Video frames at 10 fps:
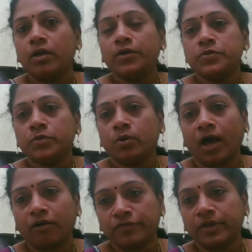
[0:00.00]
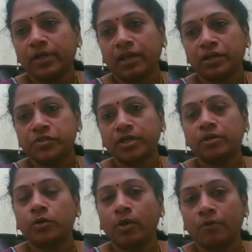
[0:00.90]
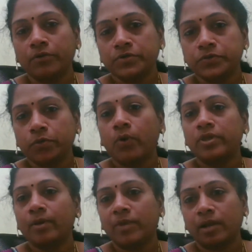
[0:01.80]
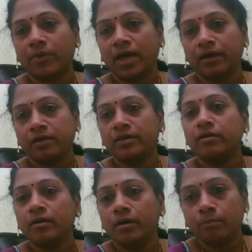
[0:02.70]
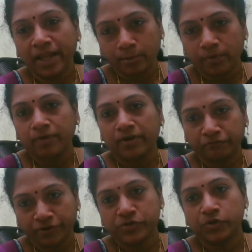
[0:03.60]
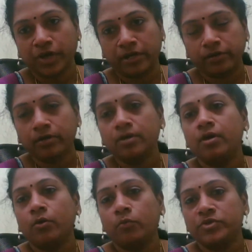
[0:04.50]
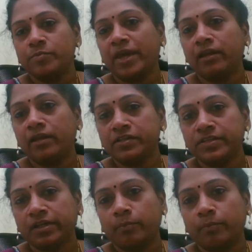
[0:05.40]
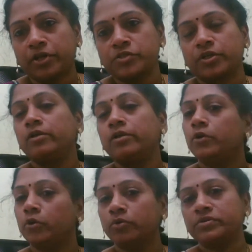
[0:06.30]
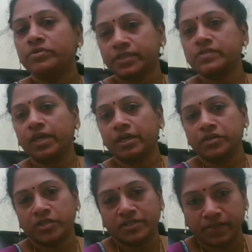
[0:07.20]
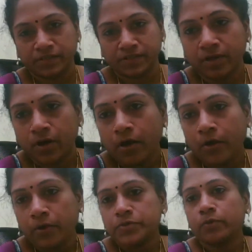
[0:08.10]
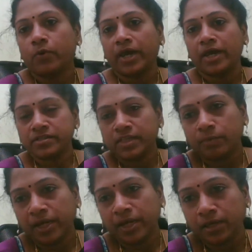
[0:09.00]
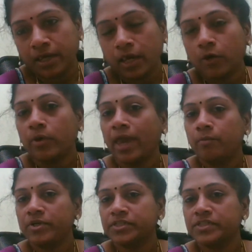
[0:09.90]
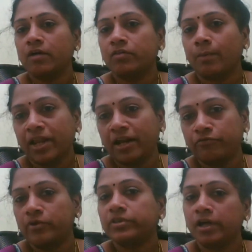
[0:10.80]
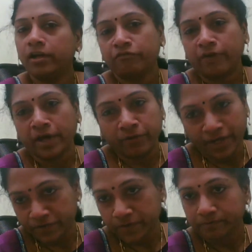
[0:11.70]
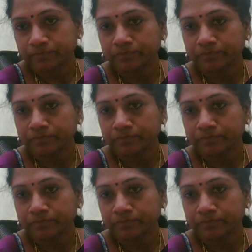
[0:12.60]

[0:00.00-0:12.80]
So after collection, you have to store the blood bag in the blood refrigerator, which maintains the temperature at 2 to 6 degrees Celsius. So in CPDA, you can preserve the blood for 35 days.